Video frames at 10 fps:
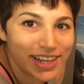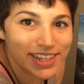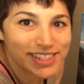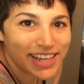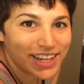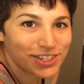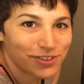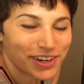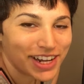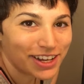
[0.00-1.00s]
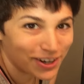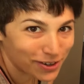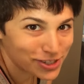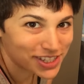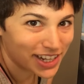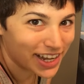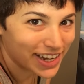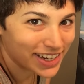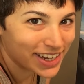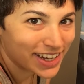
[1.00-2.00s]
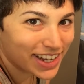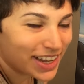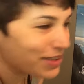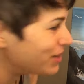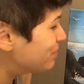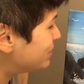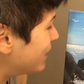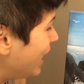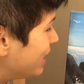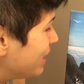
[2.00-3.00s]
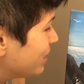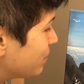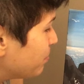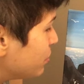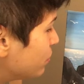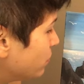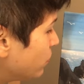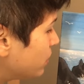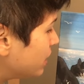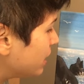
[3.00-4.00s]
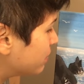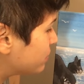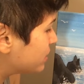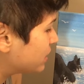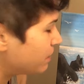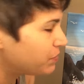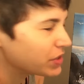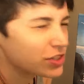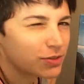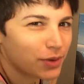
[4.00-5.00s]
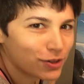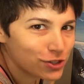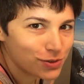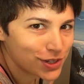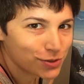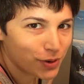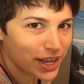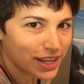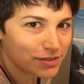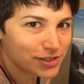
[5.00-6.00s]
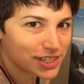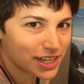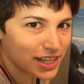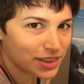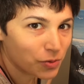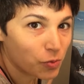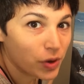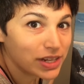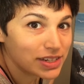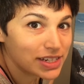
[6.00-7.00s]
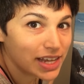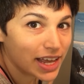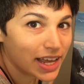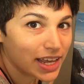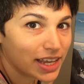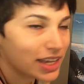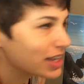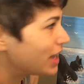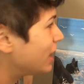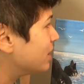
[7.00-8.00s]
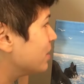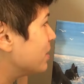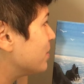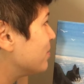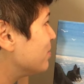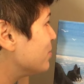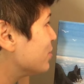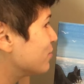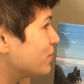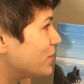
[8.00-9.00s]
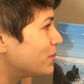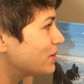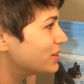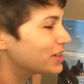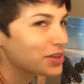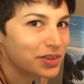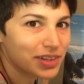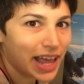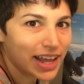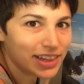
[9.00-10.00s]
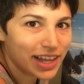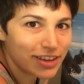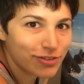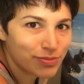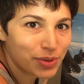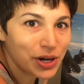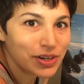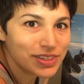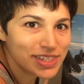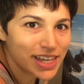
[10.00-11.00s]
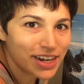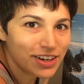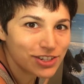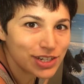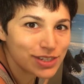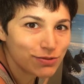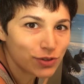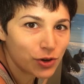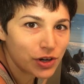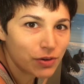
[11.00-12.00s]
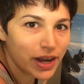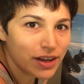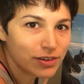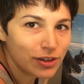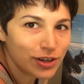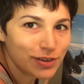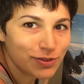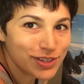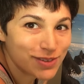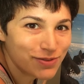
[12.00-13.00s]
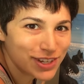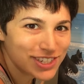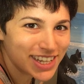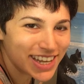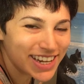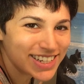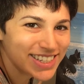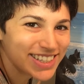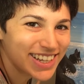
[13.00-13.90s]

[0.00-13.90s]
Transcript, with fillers: Santorini coastline, imitating the beautiful cliffs, the tumultuous waves, the windy day, and the beautiful little land life birds that are just floating around looking for some fish to eat.